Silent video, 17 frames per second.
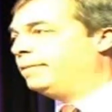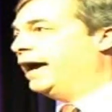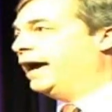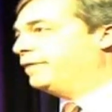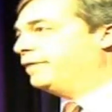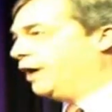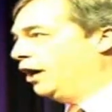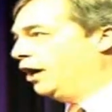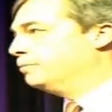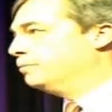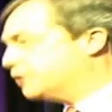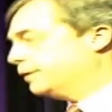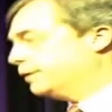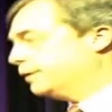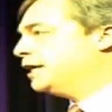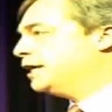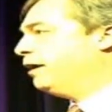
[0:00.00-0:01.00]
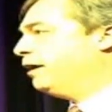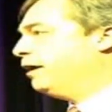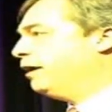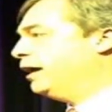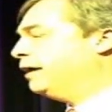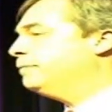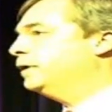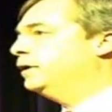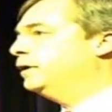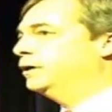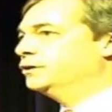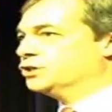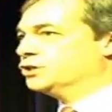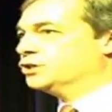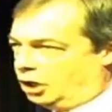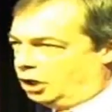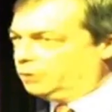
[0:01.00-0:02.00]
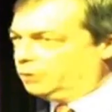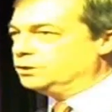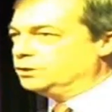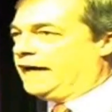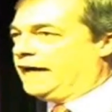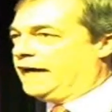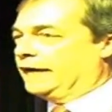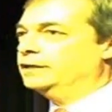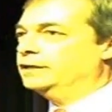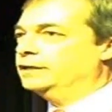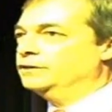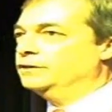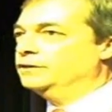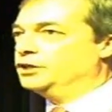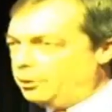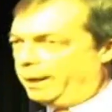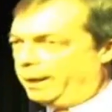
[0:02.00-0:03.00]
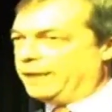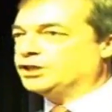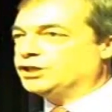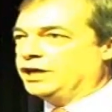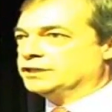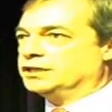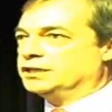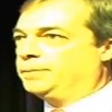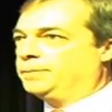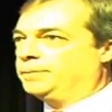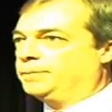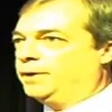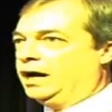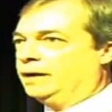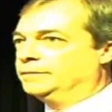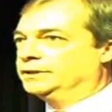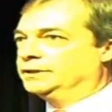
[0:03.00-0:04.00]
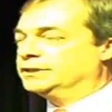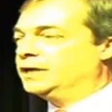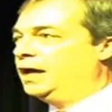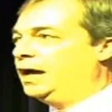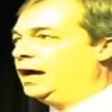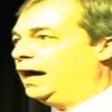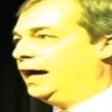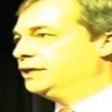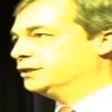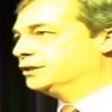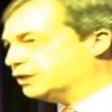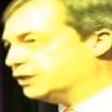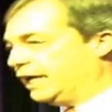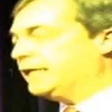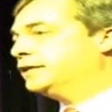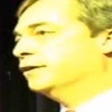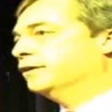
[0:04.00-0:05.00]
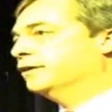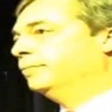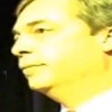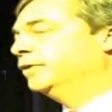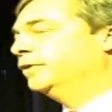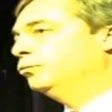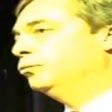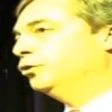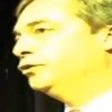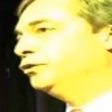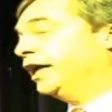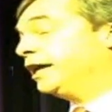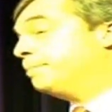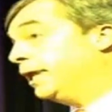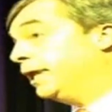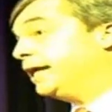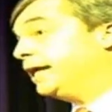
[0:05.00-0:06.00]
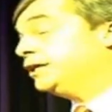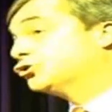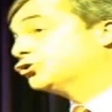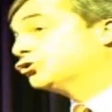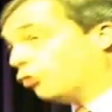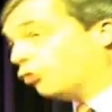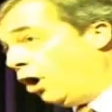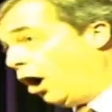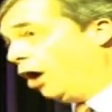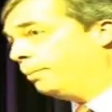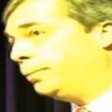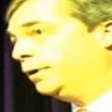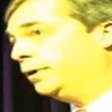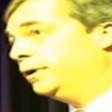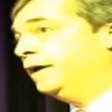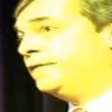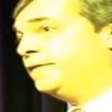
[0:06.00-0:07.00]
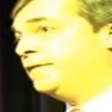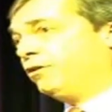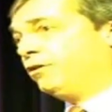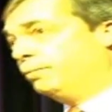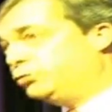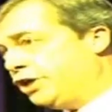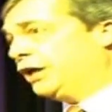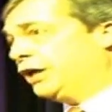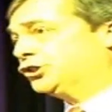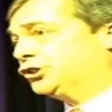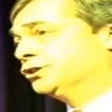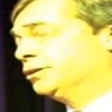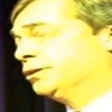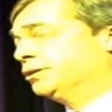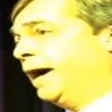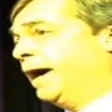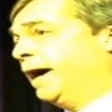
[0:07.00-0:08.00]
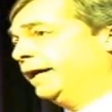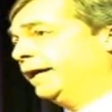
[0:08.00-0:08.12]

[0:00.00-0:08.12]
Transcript: Home Secretary, to contact the US Justice Department and to say to them, would they please drop their objection to bail